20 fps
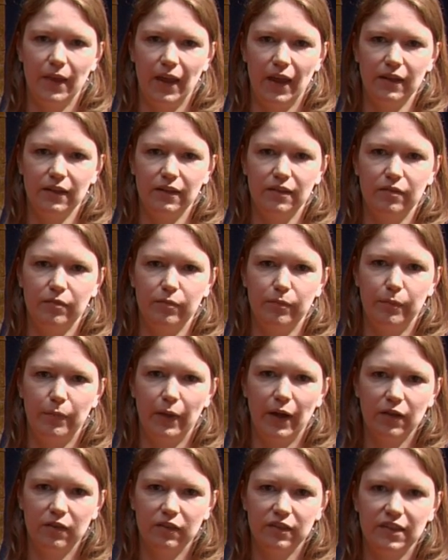And
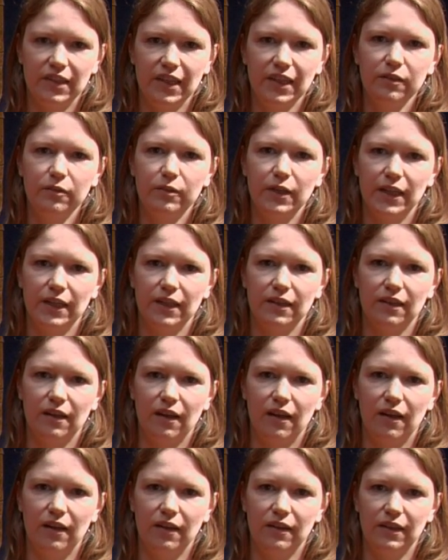by considering
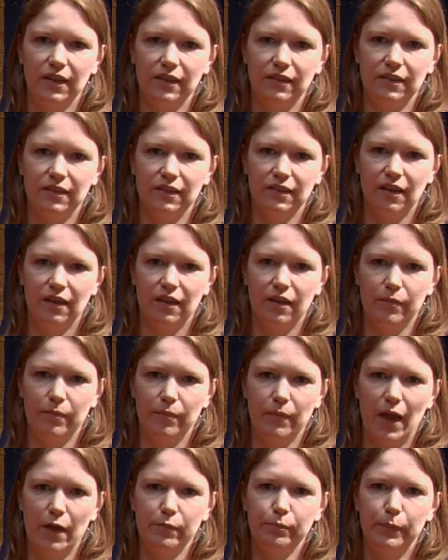this
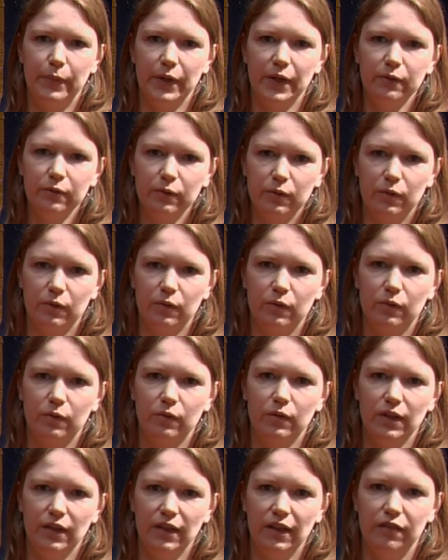
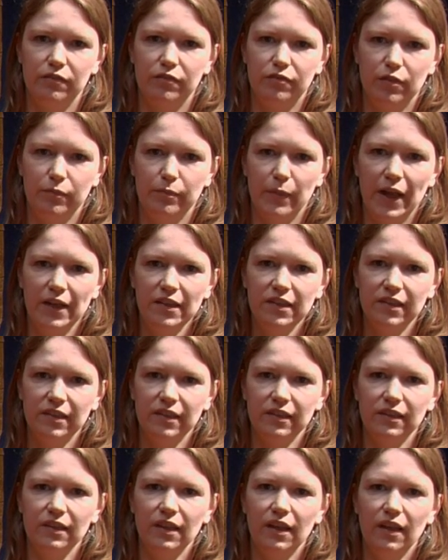empirical
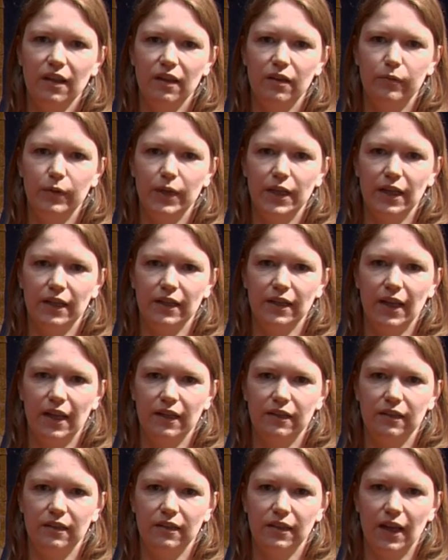information, we can
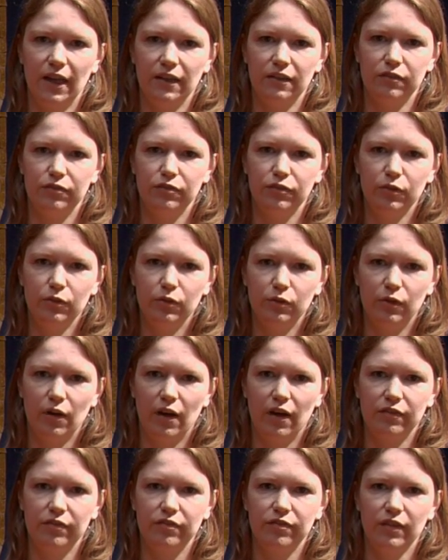get a view
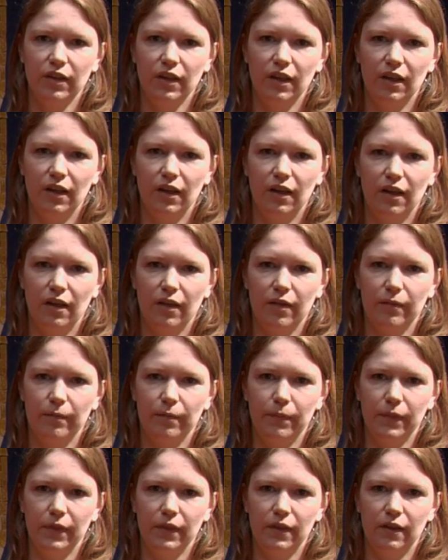of
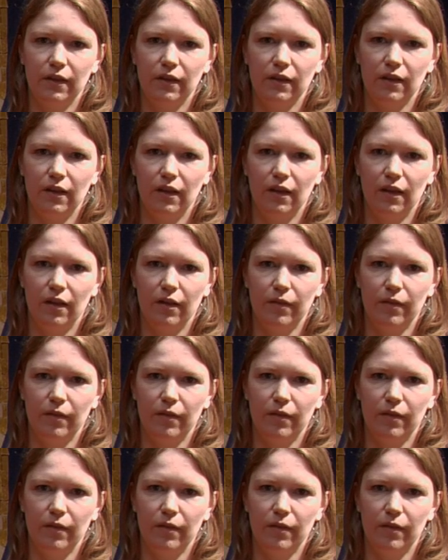the